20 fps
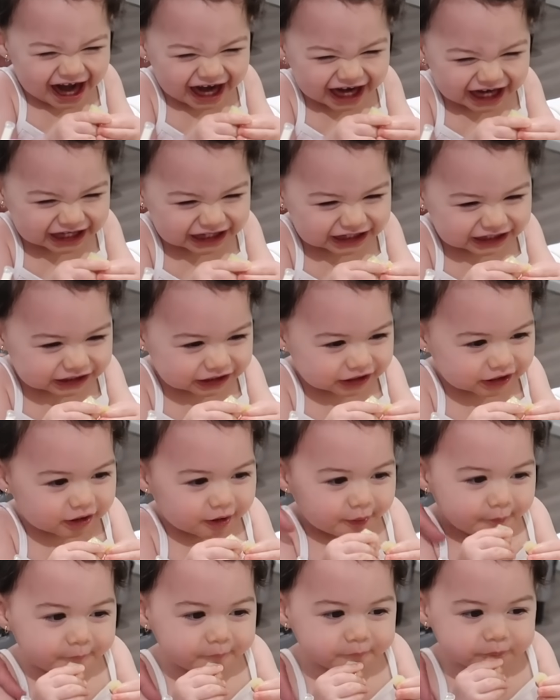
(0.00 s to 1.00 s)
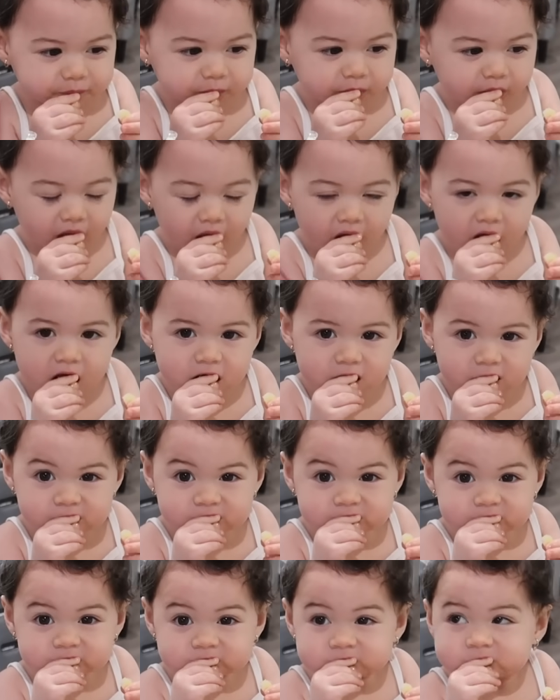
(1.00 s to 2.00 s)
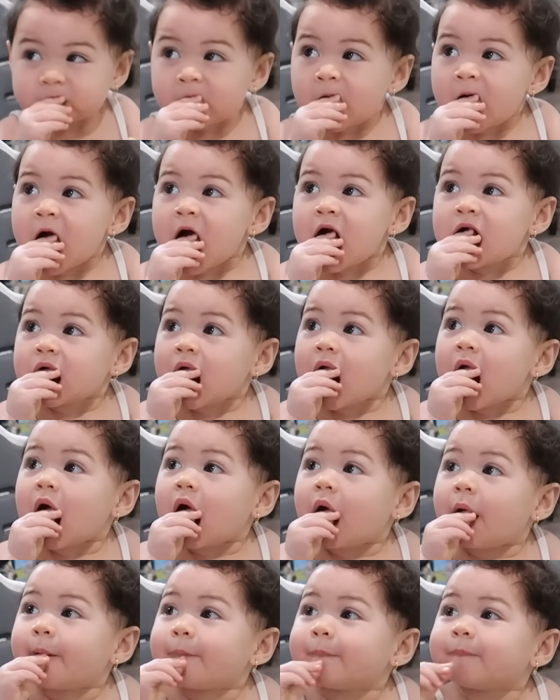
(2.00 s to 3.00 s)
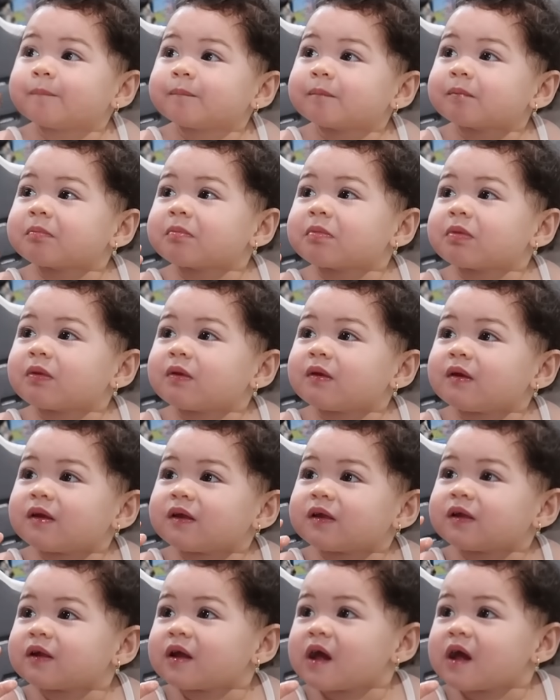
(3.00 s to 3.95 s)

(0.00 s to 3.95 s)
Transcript: Say bye to Daddy, love. Daddy's gonna get to work.